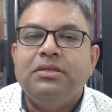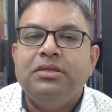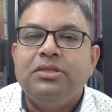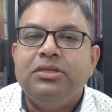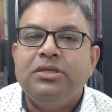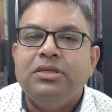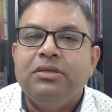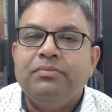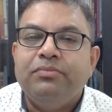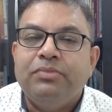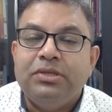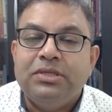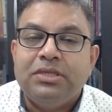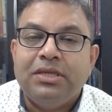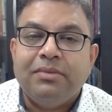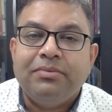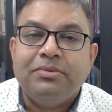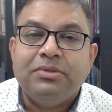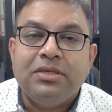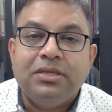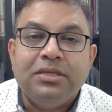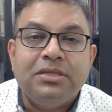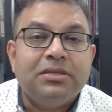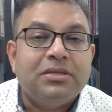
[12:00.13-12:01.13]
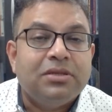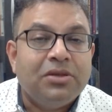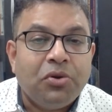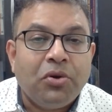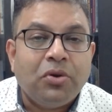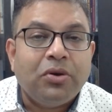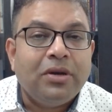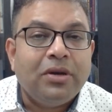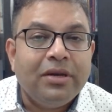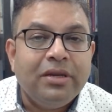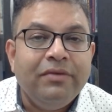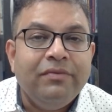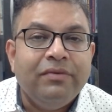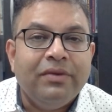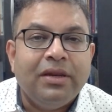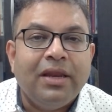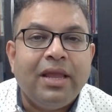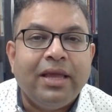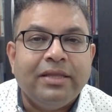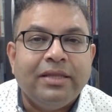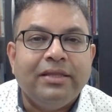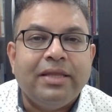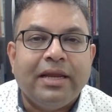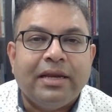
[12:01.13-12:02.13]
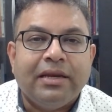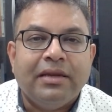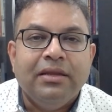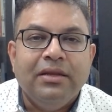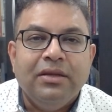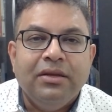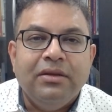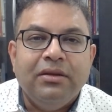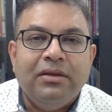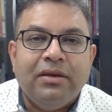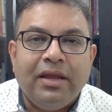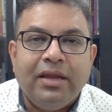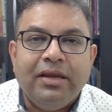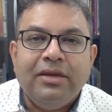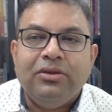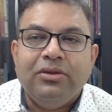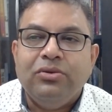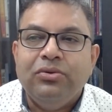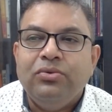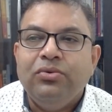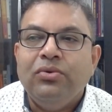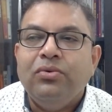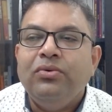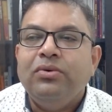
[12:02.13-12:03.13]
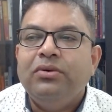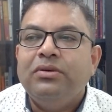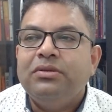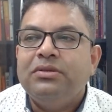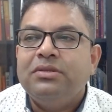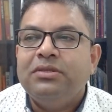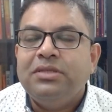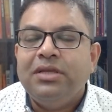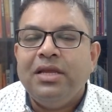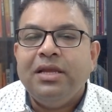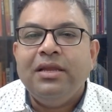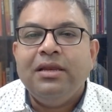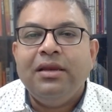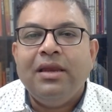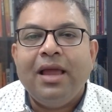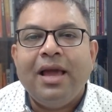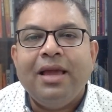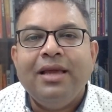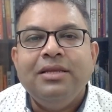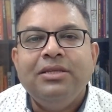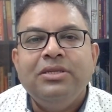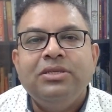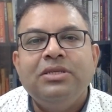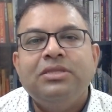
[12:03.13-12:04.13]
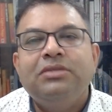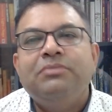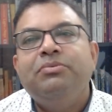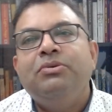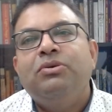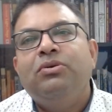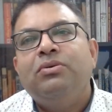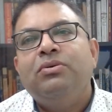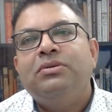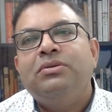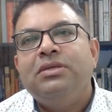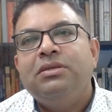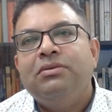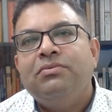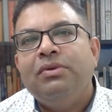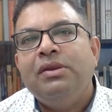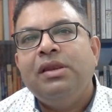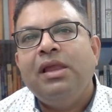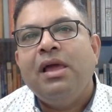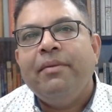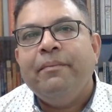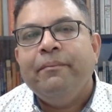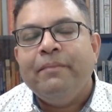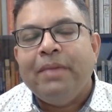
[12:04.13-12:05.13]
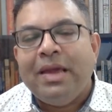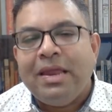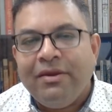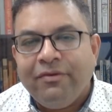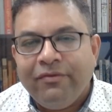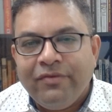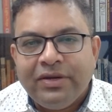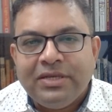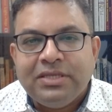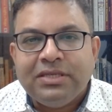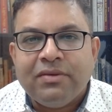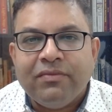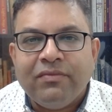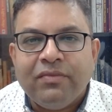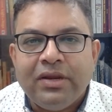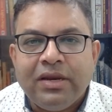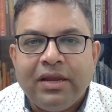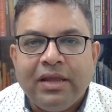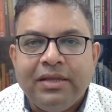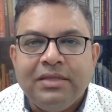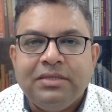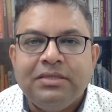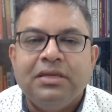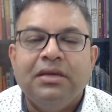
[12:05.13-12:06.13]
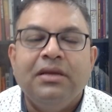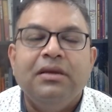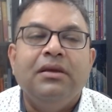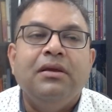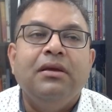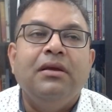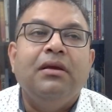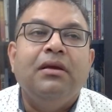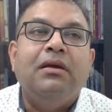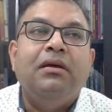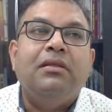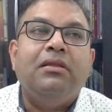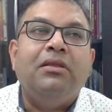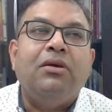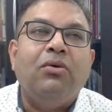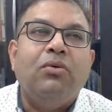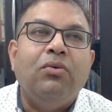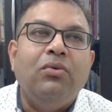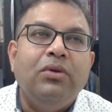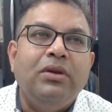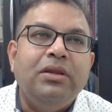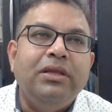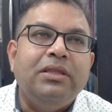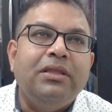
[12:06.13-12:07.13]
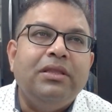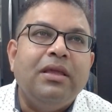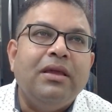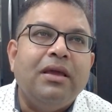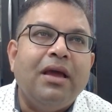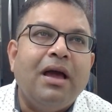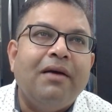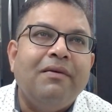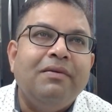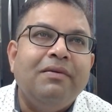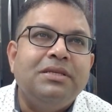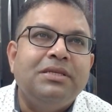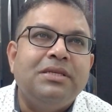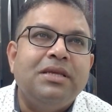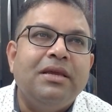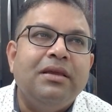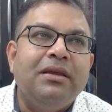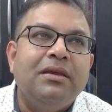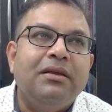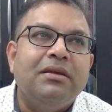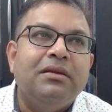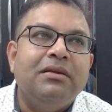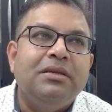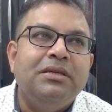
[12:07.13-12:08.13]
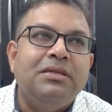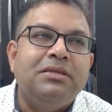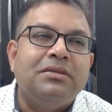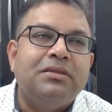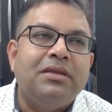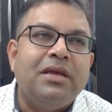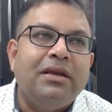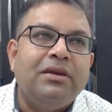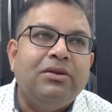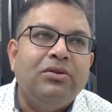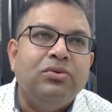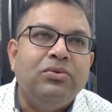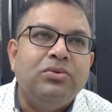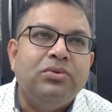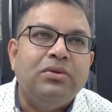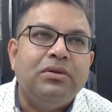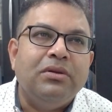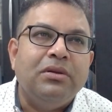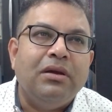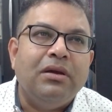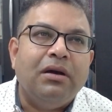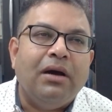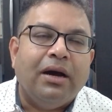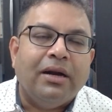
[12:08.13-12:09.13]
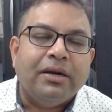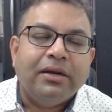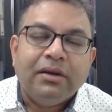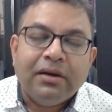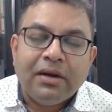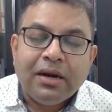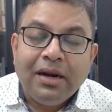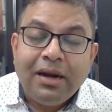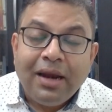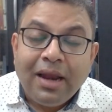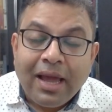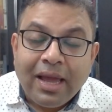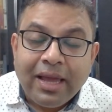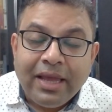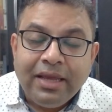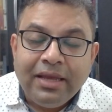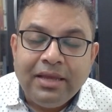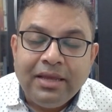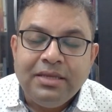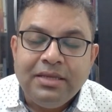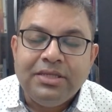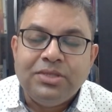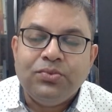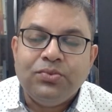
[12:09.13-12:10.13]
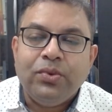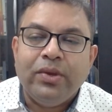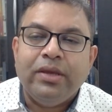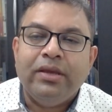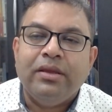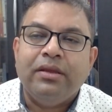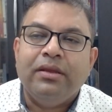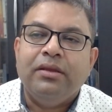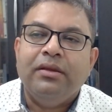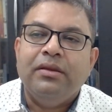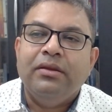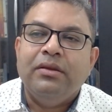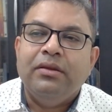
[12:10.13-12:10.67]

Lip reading: teaching precepts, is not even like that, right? You don't say lie just because it will benefit someone else. The only thing I will say is that you utter a lie is where